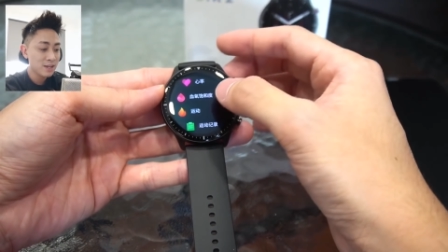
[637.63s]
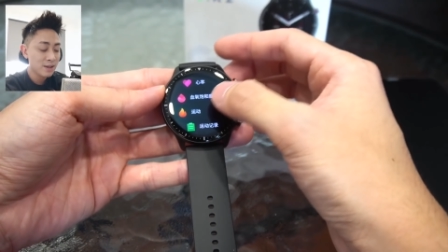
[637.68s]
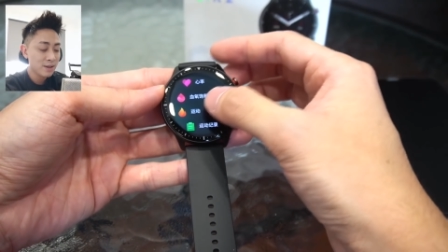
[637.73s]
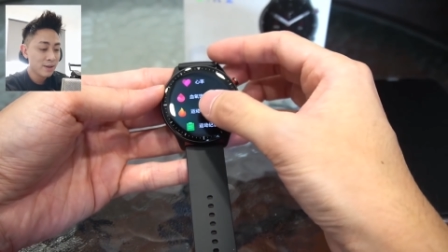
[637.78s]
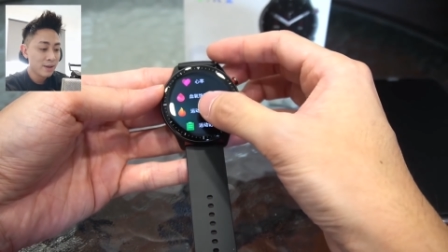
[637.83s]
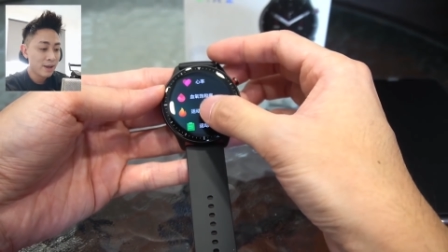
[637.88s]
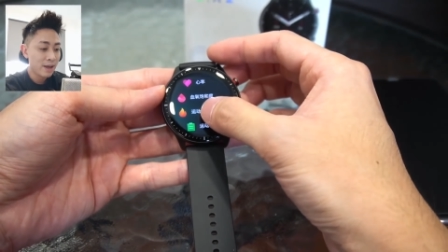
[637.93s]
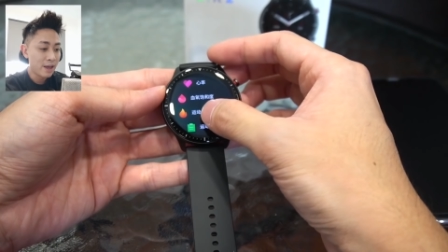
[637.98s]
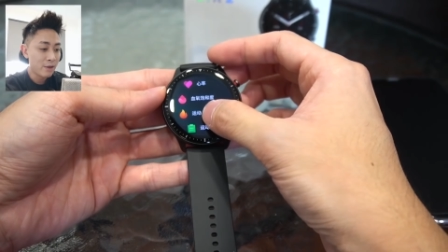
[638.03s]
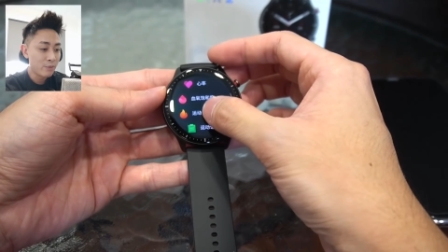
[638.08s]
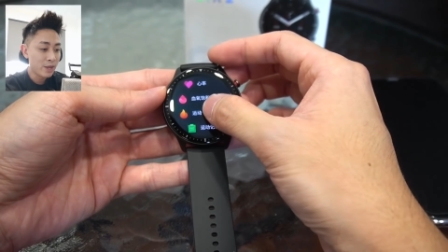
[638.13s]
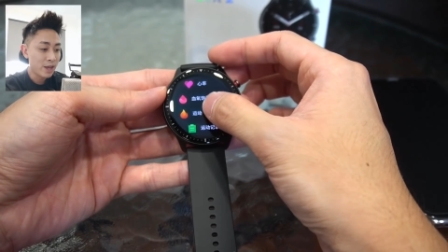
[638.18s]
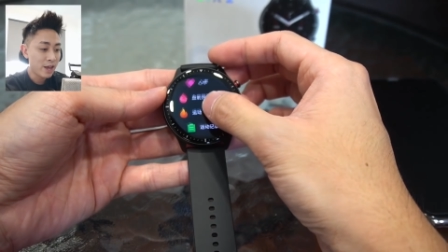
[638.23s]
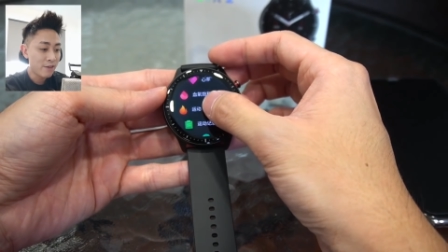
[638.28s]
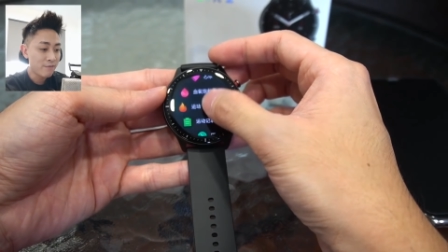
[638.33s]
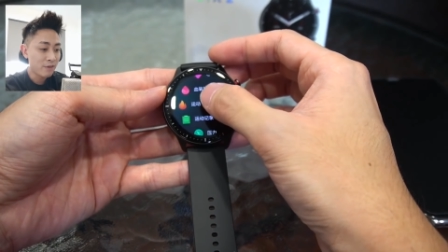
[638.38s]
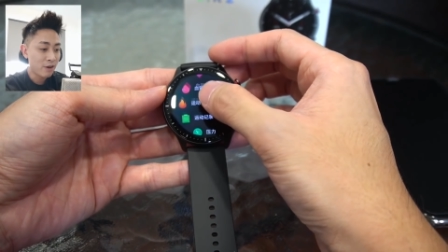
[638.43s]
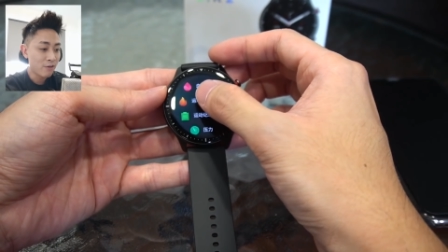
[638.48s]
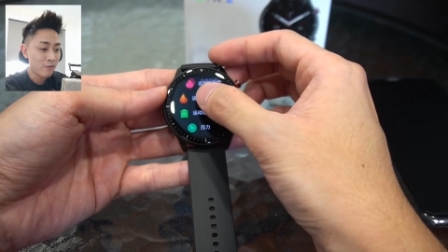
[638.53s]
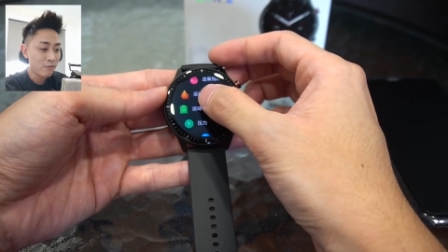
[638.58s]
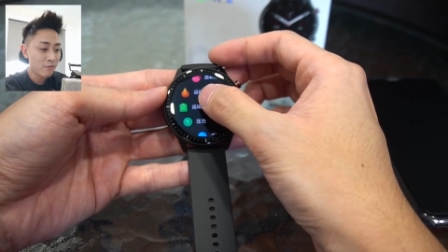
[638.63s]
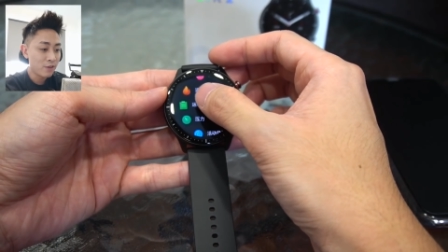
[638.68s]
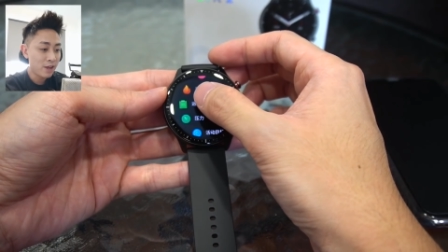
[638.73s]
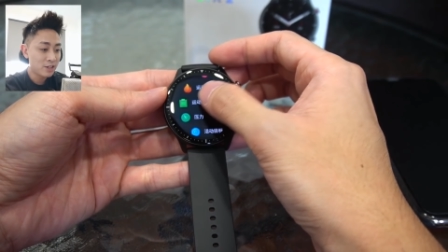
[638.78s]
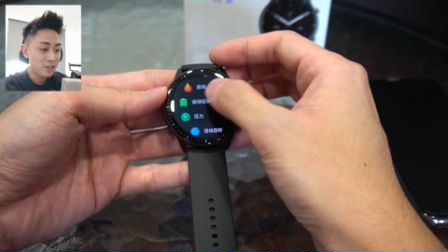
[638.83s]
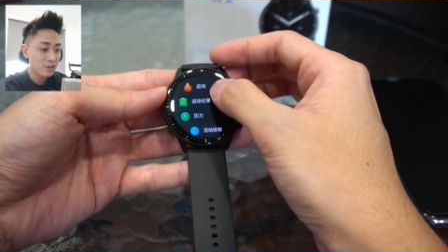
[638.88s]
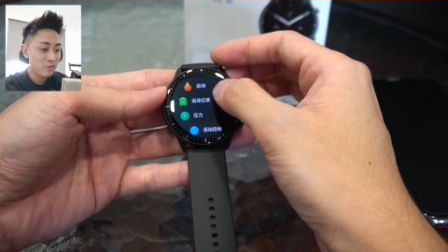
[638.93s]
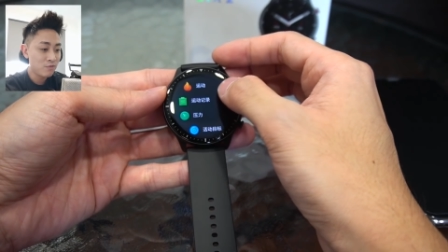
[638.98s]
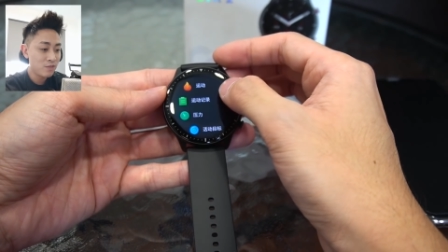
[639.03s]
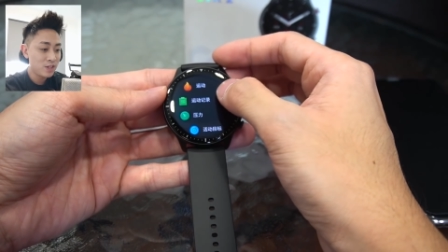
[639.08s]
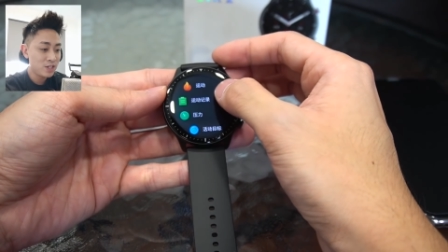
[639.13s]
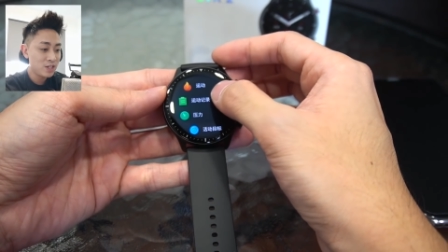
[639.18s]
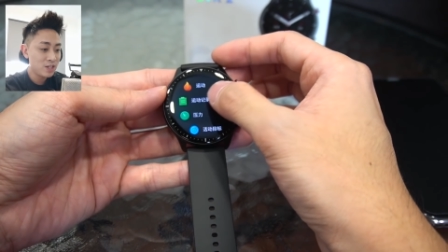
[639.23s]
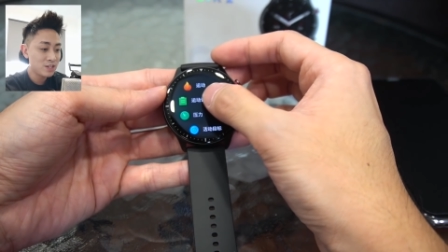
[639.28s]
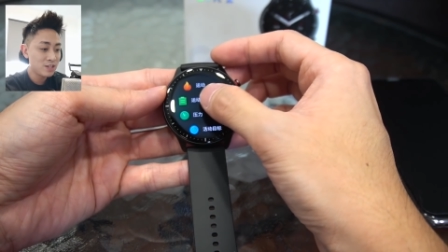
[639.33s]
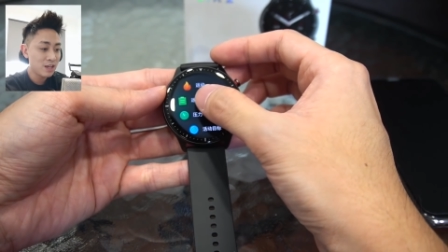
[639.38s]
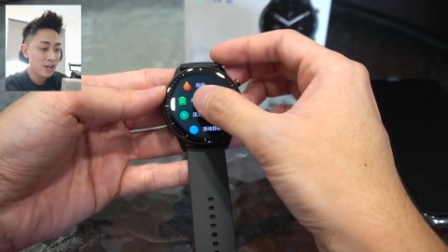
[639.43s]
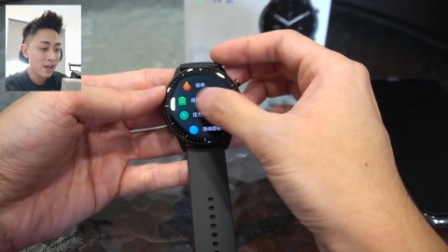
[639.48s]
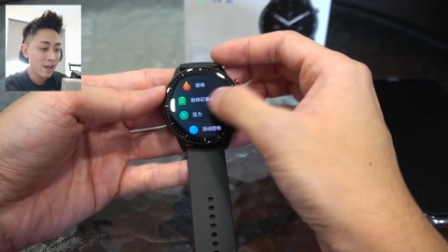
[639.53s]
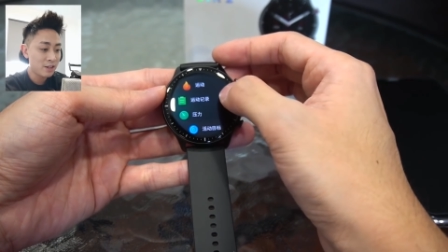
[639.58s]
and we have our activities
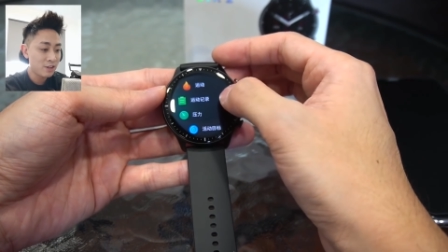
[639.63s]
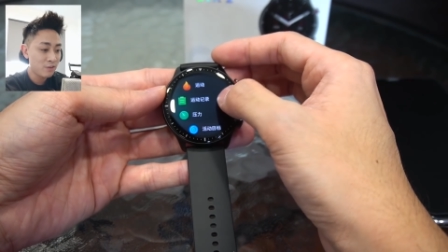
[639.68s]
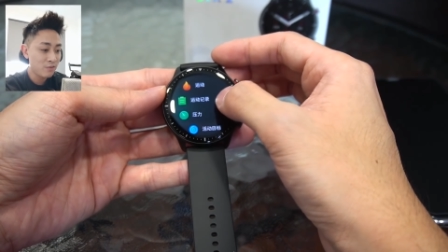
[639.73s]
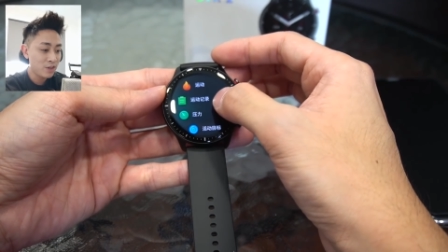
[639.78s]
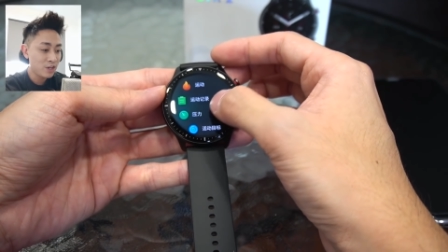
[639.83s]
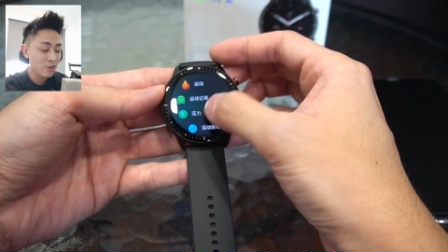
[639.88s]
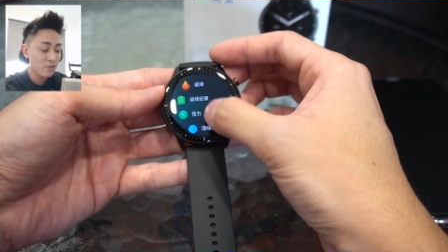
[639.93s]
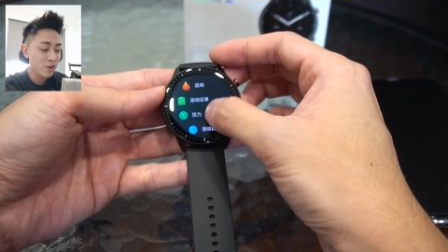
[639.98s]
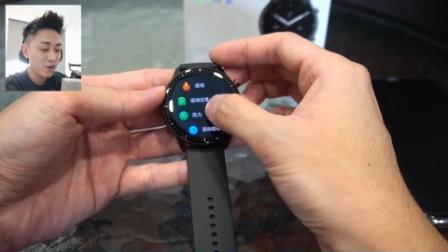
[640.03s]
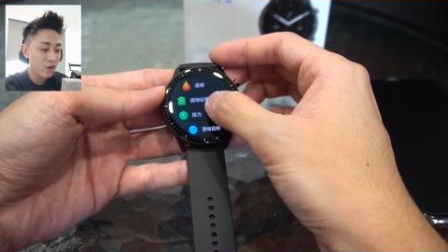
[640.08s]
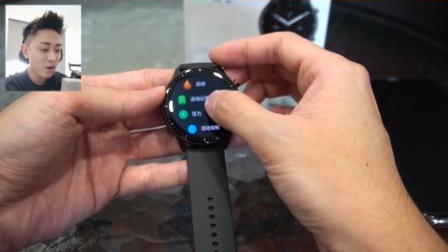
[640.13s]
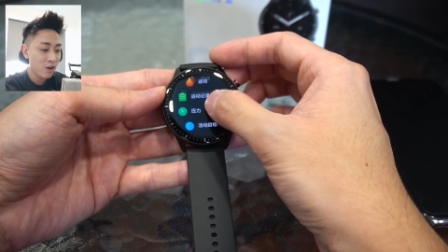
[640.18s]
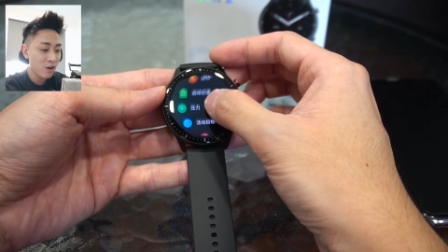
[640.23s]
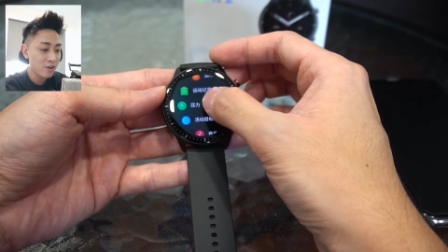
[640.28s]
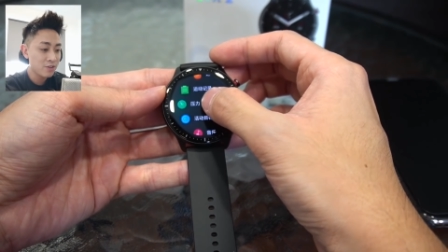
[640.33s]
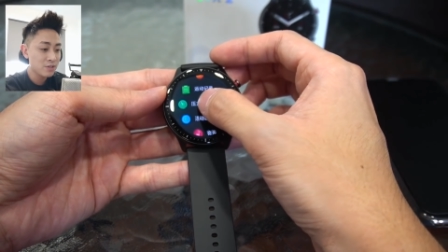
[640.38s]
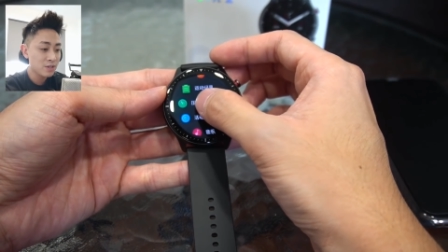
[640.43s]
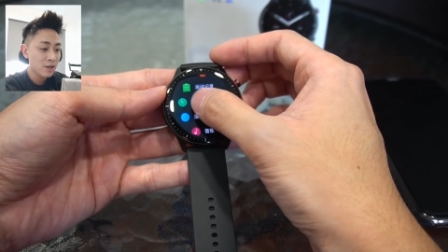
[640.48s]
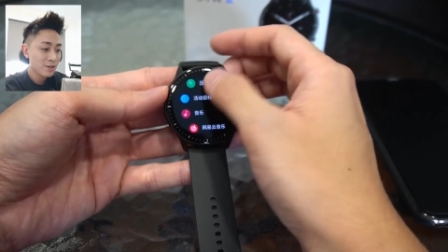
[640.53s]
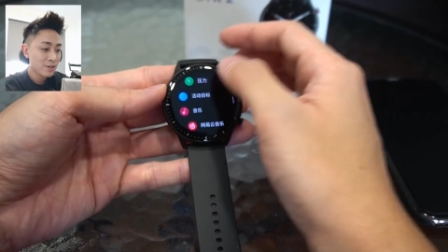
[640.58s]
uh, activity records.